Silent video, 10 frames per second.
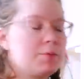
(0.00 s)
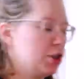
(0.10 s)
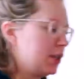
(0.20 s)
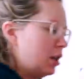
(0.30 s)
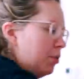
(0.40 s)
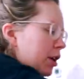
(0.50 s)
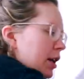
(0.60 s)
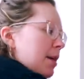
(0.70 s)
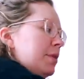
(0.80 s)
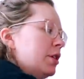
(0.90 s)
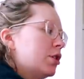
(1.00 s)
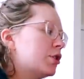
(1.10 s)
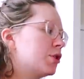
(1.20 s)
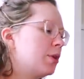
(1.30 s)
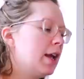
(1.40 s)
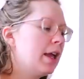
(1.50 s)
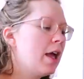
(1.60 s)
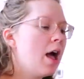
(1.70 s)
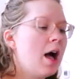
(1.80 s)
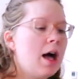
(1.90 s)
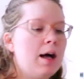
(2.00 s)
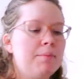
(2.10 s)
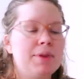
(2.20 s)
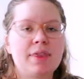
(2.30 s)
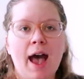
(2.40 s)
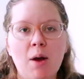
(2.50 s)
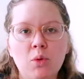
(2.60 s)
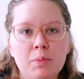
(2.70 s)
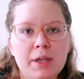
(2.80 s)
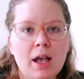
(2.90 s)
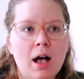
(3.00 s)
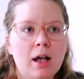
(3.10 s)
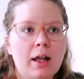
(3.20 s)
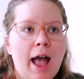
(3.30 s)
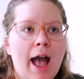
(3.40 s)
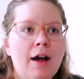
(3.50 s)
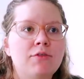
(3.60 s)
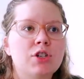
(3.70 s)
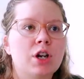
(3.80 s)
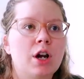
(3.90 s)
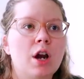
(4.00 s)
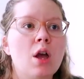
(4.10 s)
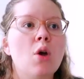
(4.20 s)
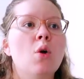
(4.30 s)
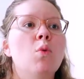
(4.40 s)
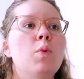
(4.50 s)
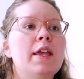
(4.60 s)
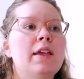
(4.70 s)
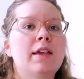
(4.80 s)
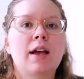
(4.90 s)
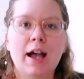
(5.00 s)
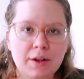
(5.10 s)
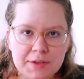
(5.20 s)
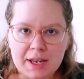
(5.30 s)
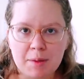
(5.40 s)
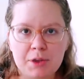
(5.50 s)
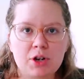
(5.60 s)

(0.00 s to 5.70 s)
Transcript: I'm just gonna put it up in the nursery, um, but that will be hung after we kind of set up the